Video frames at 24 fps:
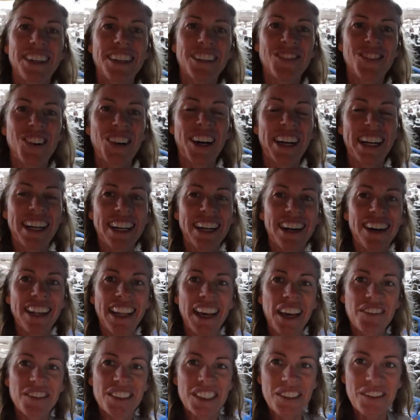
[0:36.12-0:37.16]
Good morning, our
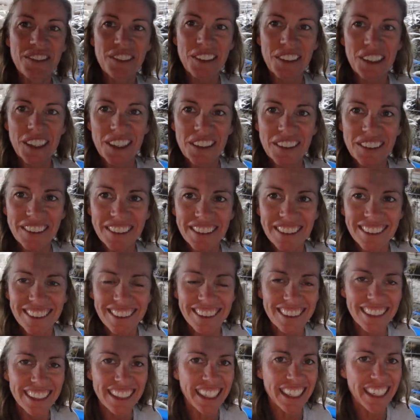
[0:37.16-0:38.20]
lambs have grown.
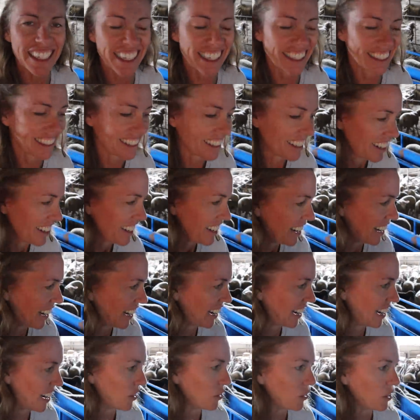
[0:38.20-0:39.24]
Kidding.
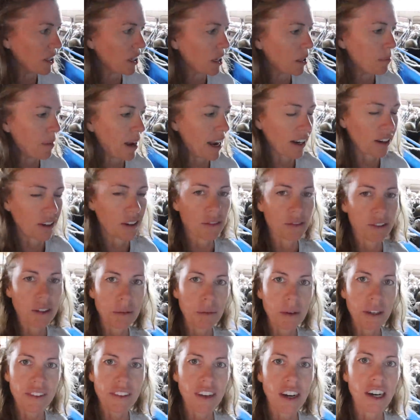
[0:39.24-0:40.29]
We are back
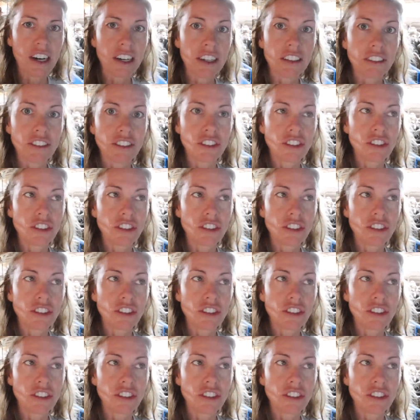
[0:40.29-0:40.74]
over with our